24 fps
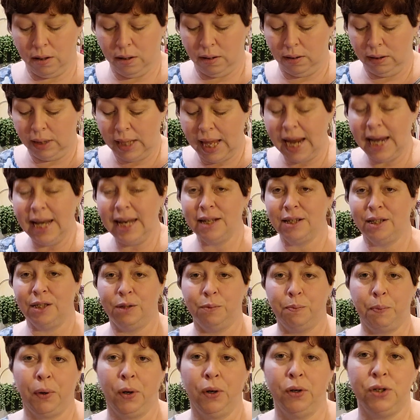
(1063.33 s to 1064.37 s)
latest
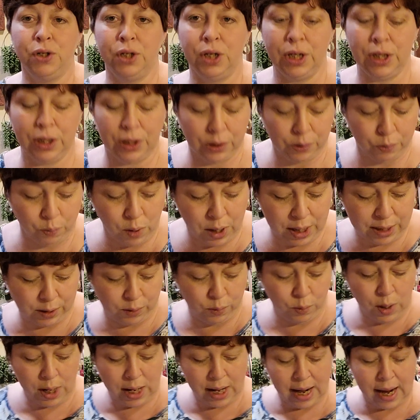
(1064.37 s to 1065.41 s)
purchase was
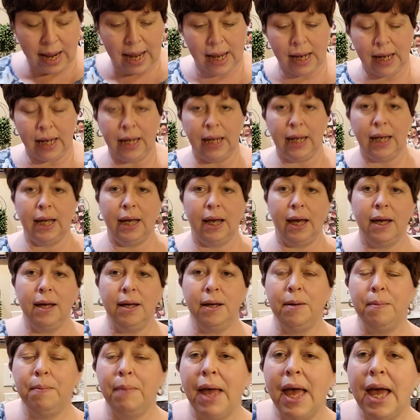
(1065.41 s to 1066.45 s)
when I
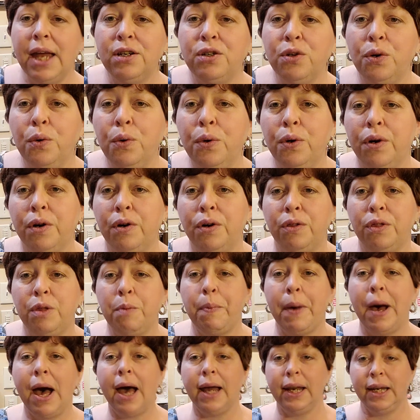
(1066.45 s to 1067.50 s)
had to order the
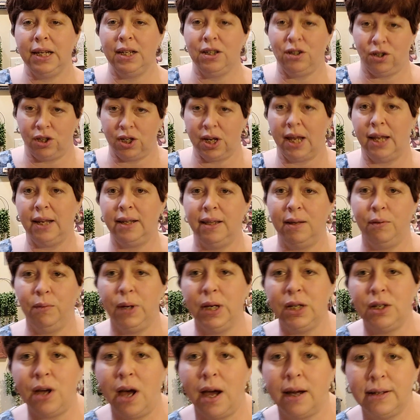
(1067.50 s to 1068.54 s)
potting shed that we
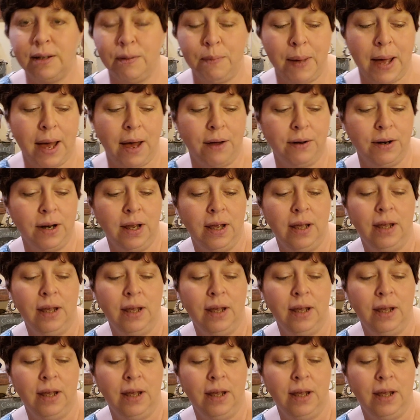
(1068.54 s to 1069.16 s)
talked about.